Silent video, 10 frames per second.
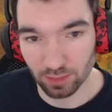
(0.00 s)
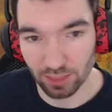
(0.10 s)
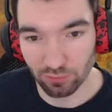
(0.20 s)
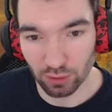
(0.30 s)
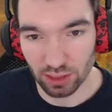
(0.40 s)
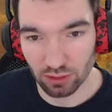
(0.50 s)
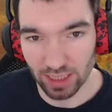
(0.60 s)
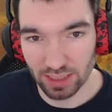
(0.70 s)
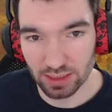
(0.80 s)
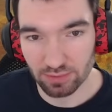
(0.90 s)
And for the
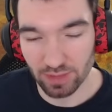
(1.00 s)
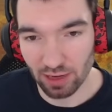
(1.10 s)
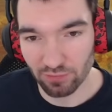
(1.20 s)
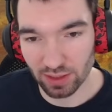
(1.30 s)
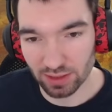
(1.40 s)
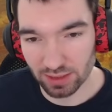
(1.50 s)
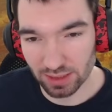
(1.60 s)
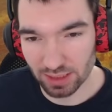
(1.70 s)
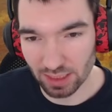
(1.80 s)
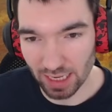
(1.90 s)
traits, we have
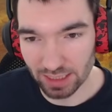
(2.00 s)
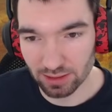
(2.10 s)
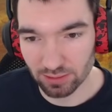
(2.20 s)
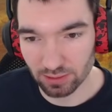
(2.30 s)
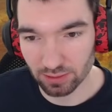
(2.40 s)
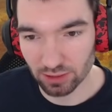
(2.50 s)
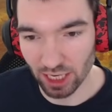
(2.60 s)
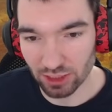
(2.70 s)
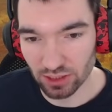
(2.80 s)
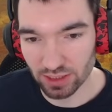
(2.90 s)
slight
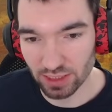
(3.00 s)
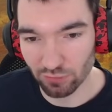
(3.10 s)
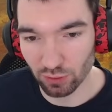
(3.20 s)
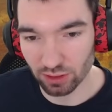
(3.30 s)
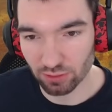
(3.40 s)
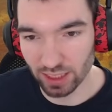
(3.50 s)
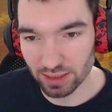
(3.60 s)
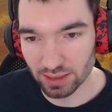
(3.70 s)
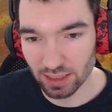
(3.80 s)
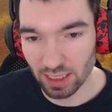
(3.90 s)
changes here for the
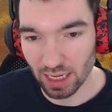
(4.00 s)
traits.